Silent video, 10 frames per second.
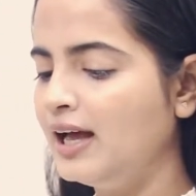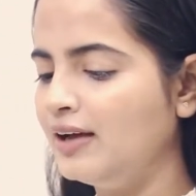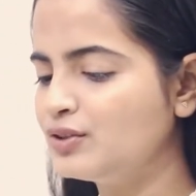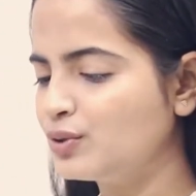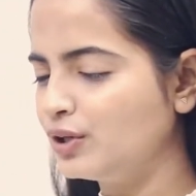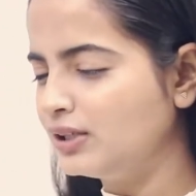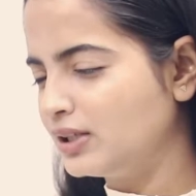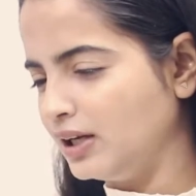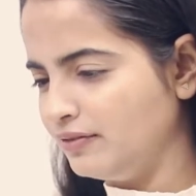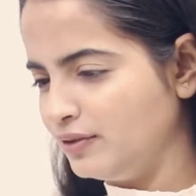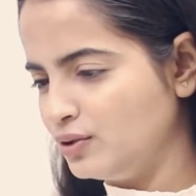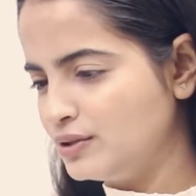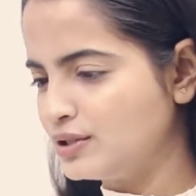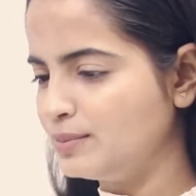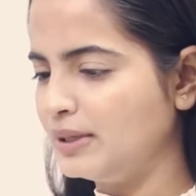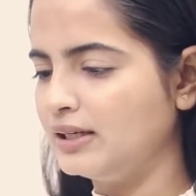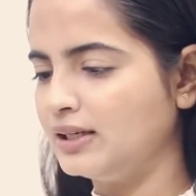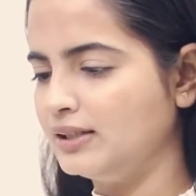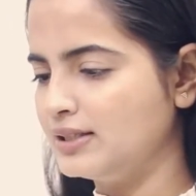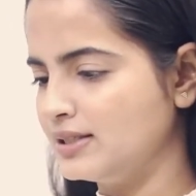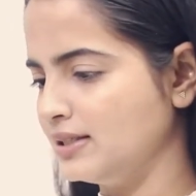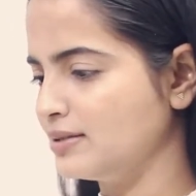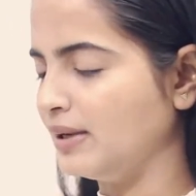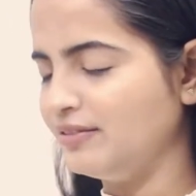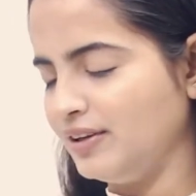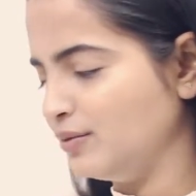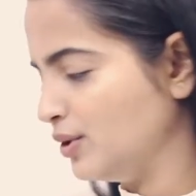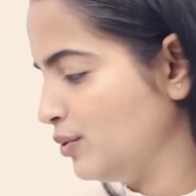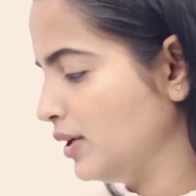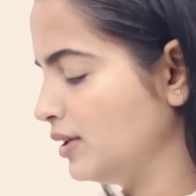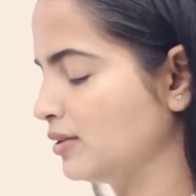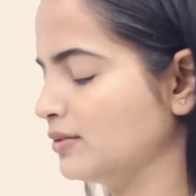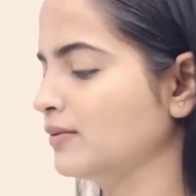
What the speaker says: I was quite confused, but this is my favorite red.